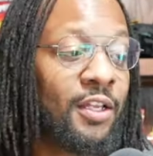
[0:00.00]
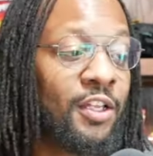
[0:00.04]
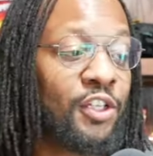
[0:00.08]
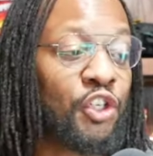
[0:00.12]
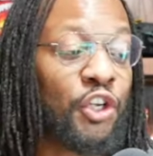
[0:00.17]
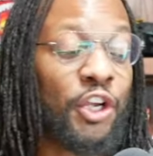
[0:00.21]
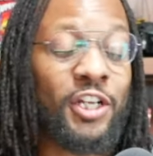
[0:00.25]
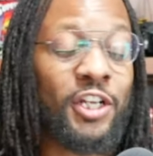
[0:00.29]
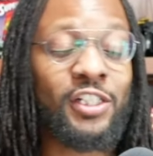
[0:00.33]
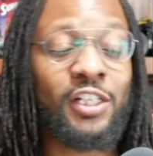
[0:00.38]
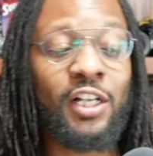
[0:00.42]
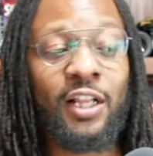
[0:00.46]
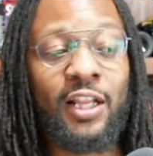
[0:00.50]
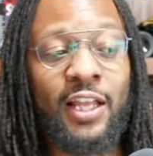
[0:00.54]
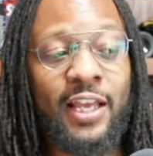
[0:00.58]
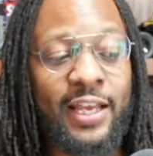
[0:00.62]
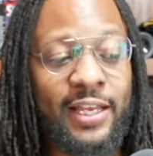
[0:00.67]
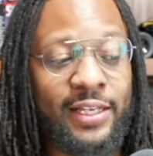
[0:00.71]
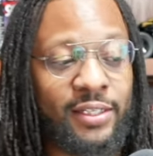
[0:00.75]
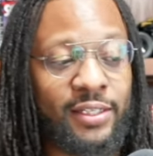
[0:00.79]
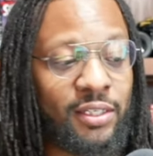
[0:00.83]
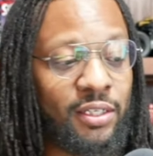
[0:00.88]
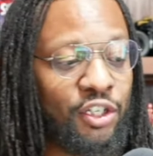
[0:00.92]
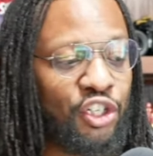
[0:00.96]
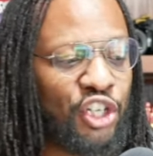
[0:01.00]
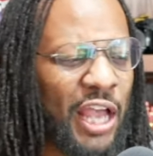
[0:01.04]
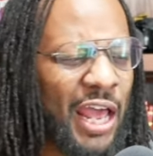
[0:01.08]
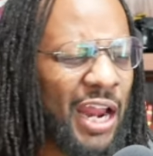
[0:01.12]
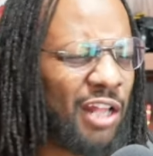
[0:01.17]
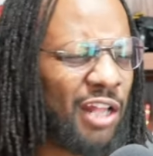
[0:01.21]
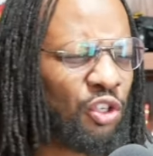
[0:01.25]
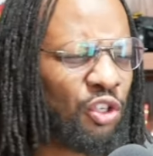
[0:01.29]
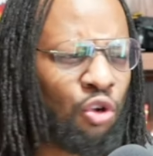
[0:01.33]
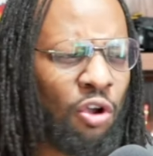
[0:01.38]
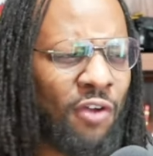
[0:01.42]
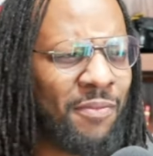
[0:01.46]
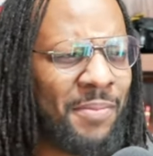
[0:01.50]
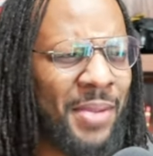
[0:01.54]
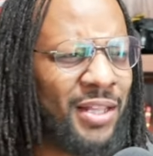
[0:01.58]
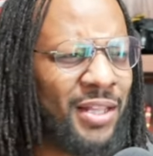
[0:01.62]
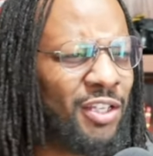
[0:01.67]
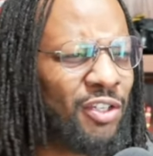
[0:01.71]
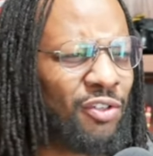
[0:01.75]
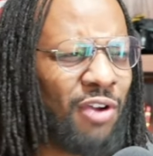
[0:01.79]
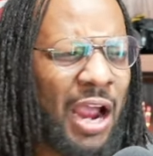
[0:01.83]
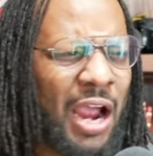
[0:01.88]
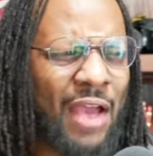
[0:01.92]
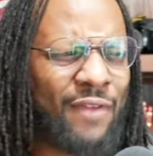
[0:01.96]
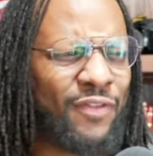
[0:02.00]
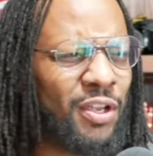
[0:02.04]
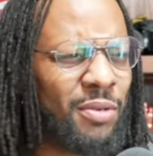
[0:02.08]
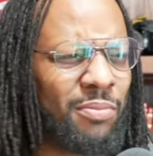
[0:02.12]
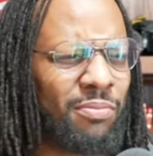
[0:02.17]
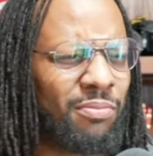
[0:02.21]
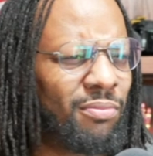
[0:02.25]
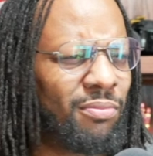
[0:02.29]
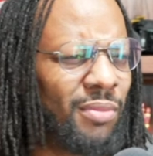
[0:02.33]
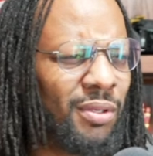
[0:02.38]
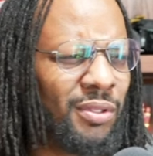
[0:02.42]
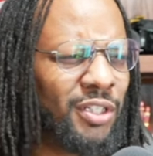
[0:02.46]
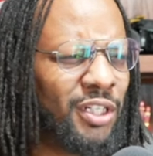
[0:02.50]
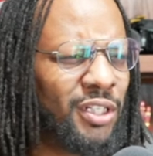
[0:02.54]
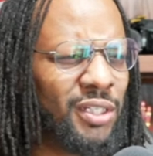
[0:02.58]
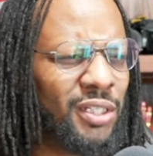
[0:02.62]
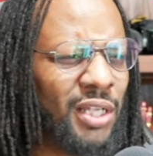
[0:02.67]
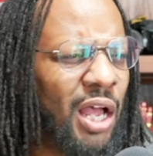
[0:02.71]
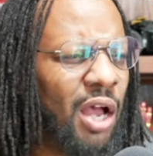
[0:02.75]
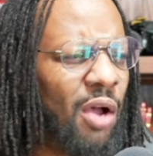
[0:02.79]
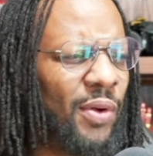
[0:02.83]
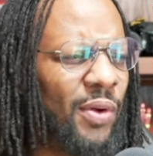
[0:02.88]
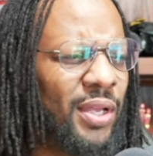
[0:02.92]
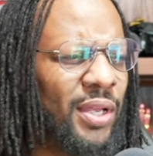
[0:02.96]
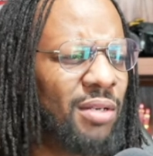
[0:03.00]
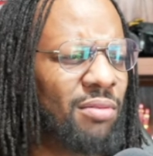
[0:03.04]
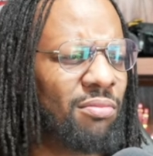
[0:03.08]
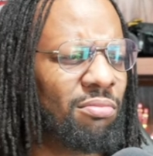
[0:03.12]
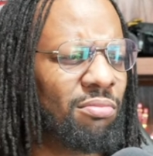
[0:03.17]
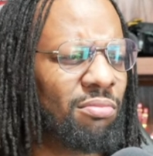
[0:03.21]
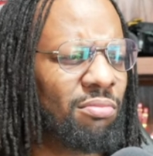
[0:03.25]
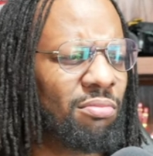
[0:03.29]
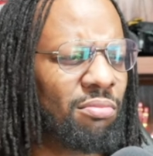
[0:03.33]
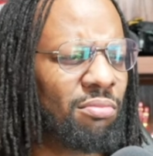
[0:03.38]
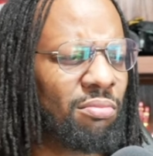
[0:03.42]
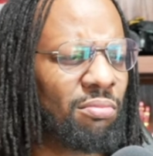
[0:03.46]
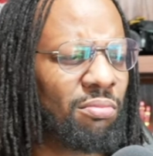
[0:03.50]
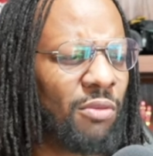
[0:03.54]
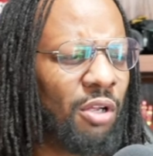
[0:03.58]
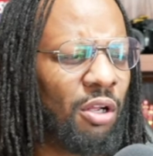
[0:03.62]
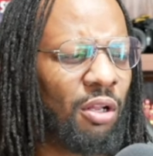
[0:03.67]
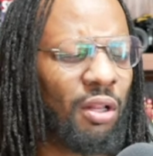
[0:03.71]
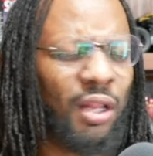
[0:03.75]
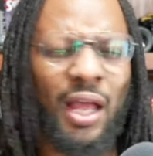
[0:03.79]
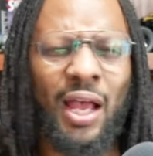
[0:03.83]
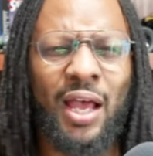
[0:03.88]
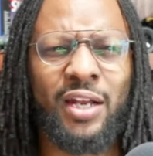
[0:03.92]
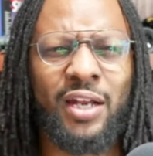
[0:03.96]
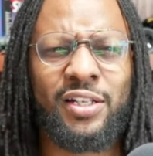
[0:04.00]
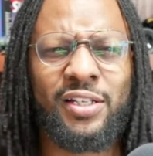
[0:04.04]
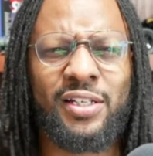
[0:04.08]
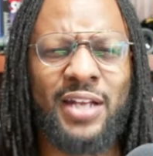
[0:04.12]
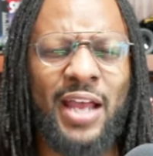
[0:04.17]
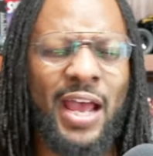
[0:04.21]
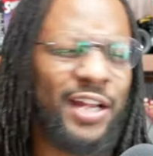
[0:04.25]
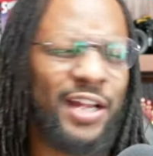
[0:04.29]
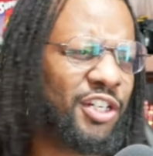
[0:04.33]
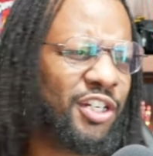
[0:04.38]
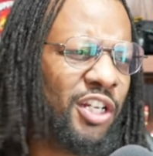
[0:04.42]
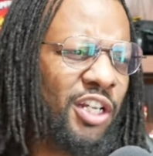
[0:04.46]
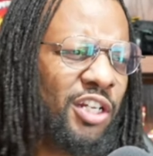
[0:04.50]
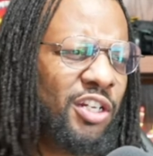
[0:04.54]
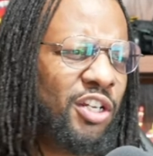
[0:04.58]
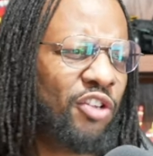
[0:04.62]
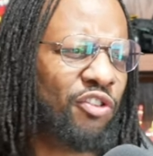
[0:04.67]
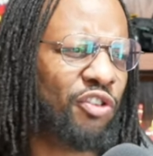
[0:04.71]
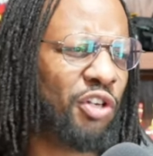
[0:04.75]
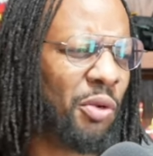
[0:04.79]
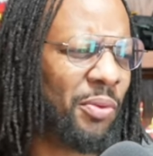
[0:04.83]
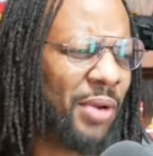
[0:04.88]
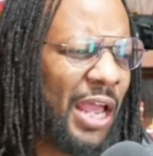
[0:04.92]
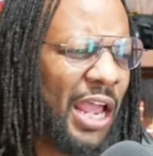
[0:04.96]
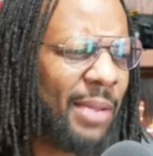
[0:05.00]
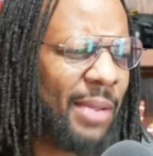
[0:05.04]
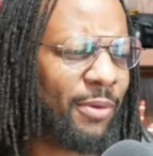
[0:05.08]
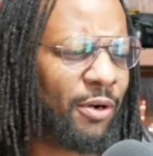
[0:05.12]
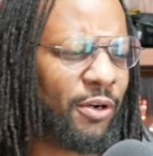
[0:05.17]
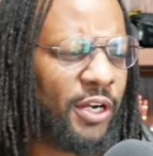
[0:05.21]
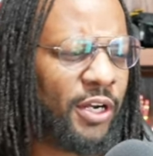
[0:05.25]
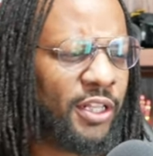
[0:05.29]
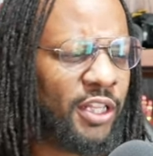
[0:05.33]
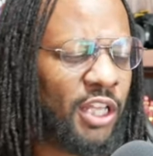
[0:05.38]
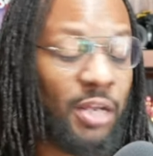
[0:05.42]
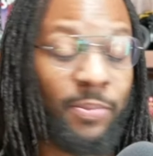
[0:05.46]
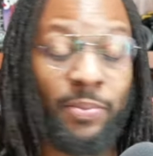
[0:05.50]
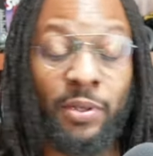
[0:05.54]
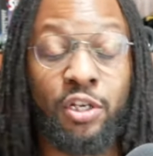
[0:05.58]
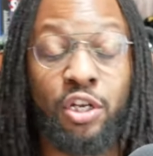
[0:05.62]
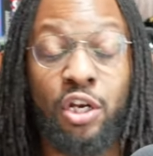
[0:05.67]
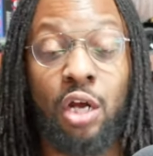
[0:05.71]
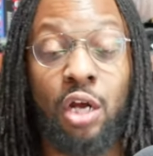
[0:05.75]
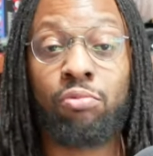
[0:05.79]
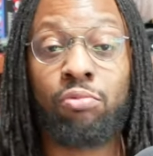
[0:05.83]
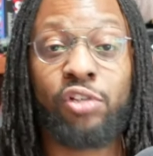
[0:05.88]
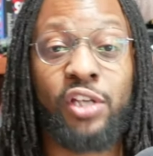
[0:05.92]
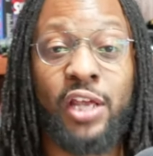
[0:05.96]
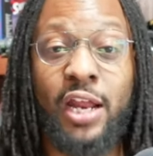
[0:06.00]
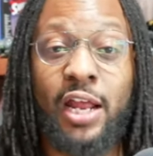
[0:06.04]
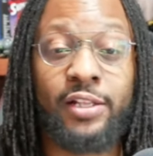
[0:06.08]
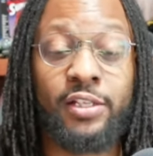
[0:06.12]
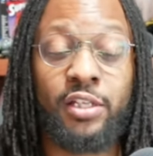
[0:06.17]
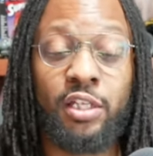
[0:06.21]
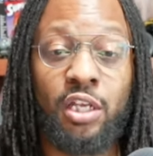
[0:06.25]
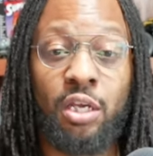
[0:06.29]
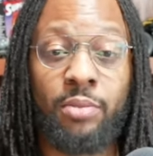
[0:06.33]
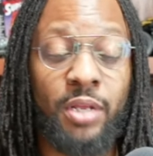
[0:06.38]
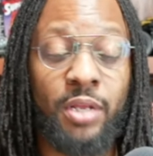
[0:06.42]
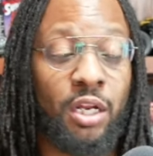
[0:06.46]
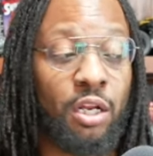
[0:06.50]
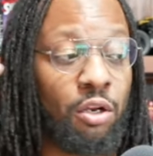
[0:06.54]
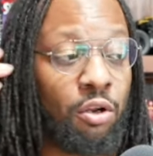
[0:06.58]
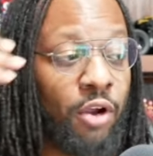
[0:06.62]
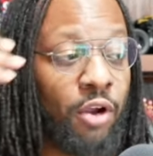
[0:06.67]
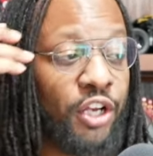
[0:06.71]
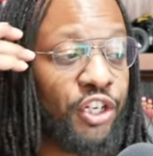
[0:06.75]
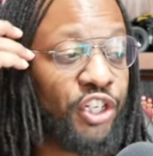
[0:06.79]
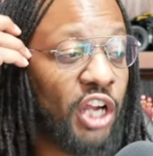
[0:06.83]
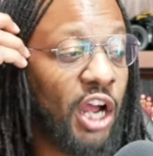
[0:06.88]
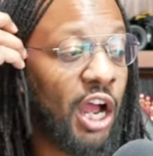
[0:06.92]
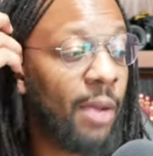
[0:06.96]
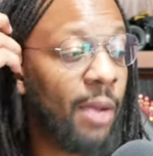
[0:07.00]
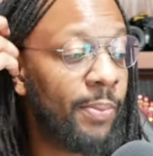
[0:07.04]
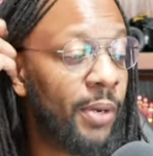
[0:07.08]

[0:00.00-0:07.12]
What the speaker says: So here's their list. Shout out to whoever made this graphic. Just saw it and online and snatched it. There's no name or anything, but you know, shout out to them. They did a great job.